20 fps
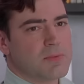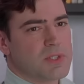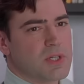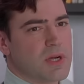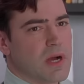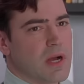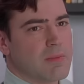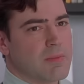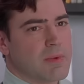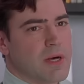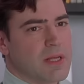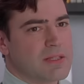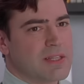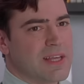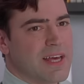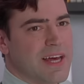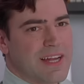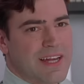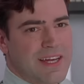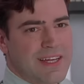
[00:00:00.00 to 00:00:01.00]
I'm sorry
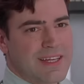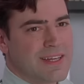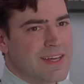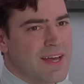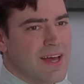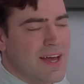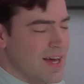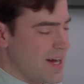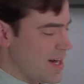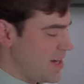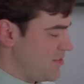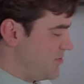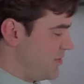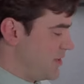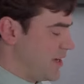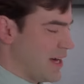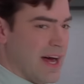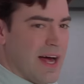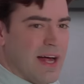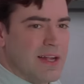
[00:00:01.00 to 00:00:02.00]
about that. I, I
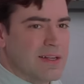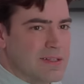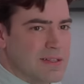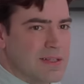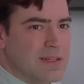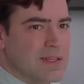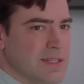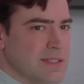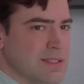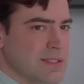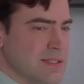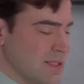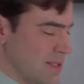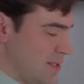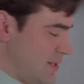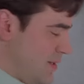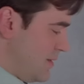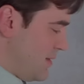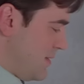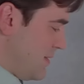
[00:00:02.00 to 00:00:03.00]
forgot.
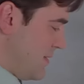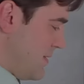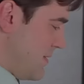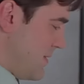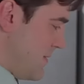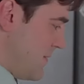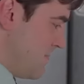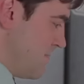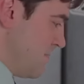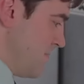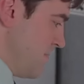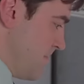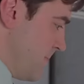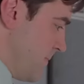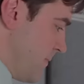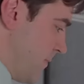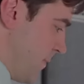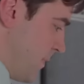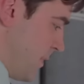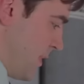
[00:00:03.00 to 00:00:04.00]
Mm,
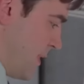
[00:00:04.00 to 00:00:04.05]
yeah.